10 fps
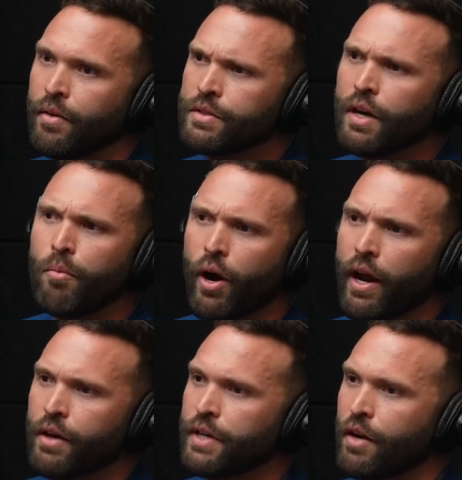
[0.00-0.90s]
somewhat
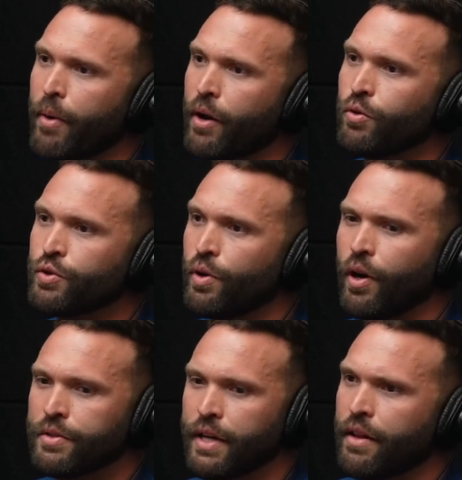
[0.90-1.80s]
outside of my
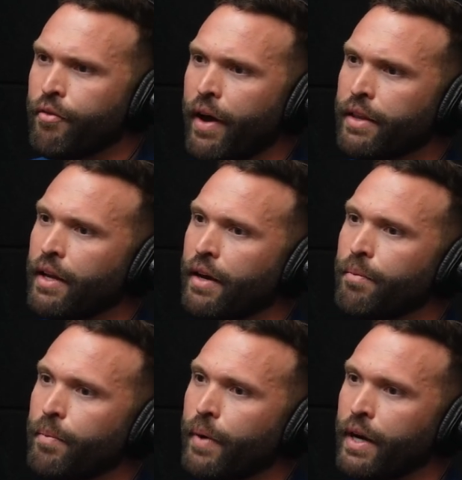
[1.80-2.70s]
control, outside of the fact
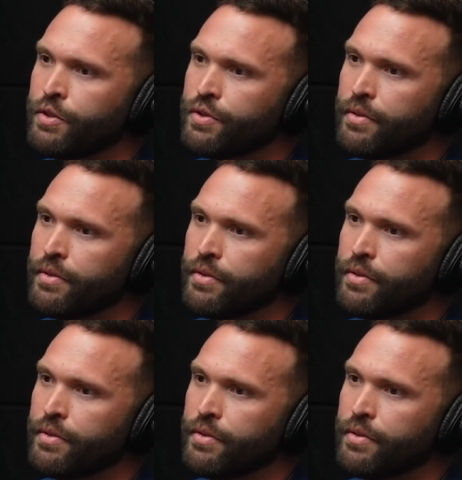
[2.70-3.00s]
that I